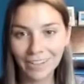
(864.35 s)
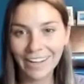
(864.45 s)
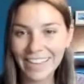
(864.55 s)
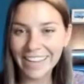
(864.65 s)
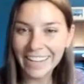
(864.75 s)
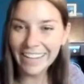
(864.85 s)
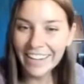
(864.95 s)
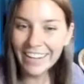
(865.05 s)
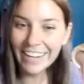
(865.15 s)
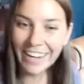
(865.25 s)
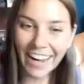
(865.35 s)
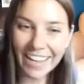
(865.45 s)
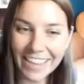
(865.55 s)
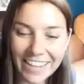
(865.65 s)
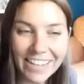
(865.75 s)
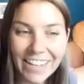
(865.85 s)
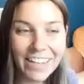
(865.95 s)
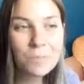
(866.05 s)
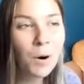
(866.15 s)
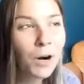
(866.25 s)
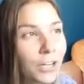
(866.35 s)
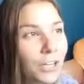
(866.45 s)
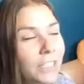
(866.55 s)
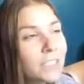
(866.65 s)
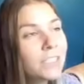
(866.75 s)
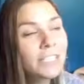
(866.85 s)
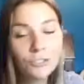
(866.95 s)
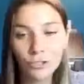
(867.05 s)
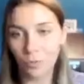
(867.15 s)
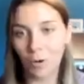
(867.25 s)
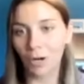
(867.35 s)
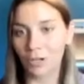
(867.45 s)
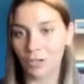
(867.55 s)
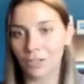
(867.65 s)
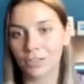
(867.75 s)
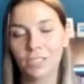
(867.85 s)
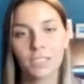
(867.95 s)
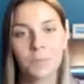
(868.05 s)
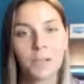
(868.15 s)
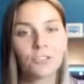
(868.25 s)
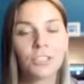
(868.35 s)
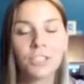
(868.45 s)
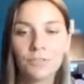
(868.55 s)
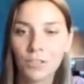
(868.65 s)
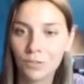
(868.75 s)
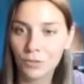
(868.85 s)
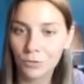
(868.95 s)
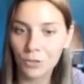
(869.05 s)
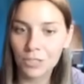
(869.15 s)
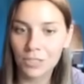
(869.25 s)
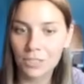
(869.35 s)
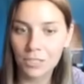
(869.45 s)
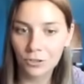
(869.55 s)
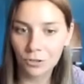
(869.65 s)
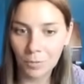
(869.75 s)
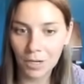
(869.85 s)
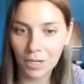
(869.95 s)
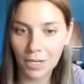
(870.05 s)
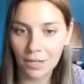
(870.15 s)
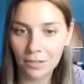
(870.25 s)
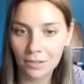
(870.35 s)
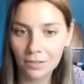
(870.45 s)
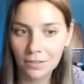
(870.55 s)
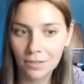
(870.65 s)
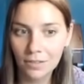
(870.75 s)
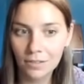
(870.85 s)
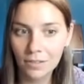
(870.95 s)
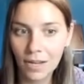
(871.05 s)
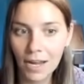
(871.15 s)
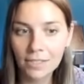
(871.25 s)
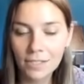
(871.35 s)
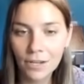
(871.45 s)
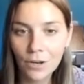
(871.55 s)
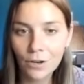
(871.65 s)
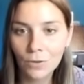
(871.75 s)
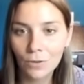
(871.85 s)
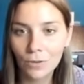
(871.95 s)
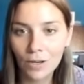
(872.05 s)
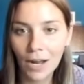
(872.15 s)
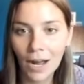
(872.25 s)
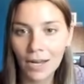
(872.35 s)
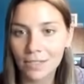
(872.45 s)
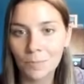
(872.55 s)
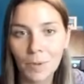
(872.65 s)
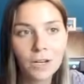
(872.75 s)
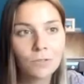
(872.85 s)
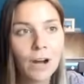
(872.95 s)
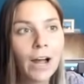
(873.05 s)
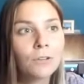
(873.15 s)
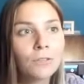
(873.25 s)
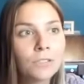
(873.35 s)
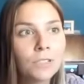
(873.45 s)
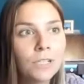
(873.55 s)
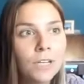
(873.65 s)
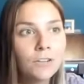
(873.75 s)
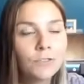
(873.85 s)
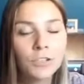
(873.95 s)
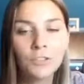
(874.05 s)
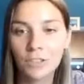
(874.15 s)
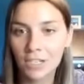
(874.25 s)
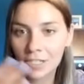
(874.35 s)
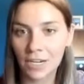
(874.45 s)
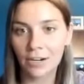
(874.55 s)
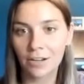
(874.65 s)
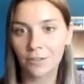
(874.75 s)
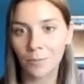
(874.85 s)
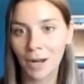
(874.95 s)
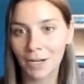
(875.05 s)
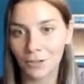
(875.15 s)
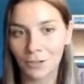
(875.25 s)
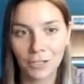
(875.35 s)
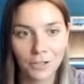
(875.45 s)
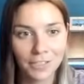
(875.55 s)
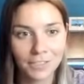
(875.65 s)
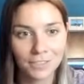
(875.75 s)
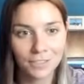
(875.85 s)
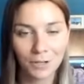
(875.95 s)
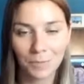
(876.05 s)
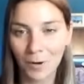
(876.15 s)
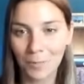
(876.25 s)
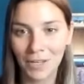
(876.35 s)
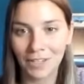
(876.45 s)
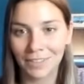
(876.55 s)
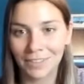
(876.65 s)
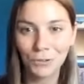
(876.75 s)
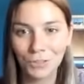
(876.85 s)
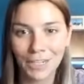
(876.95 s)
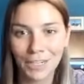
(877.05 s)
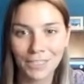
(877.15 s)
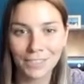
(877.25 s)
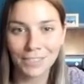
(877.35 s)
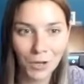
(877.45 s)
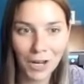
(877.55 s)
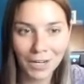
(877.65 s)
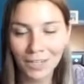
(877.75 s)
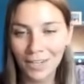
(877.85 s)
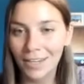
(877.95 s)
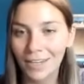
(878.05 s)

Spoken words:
I think digital marketers, especially if you worked in digital marketing, SEO hasn't been around for even the entirety of my career. You guys talk about being old guys on the block.